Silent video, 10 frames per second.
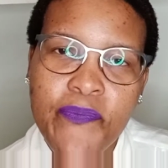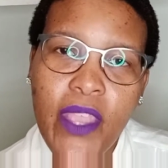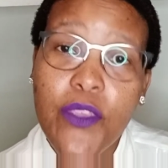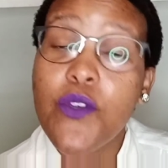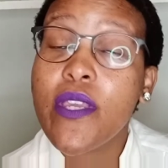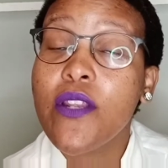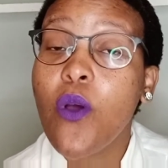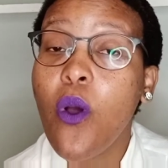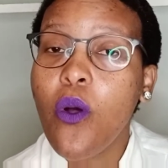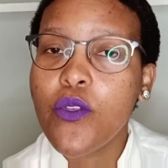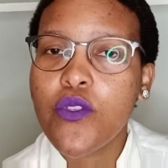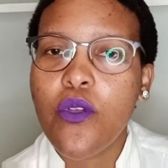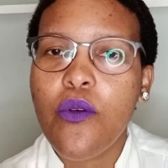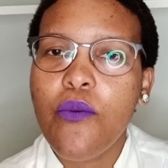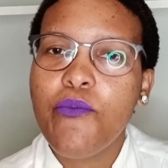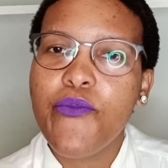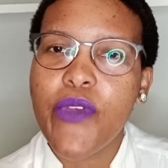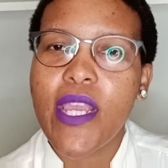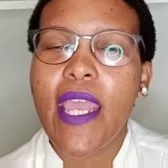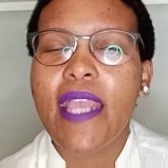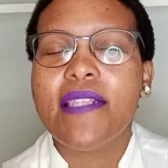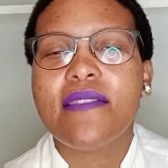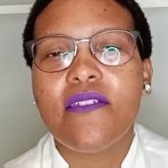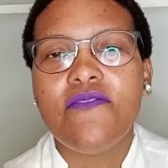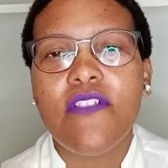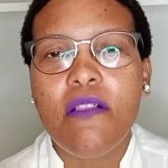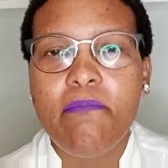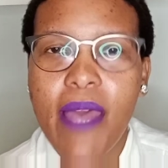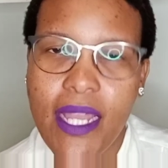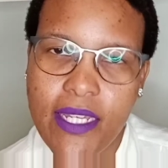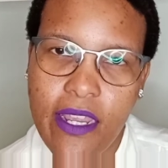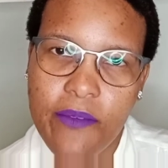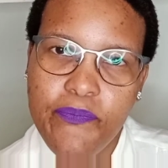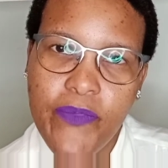You can also bring a civil matter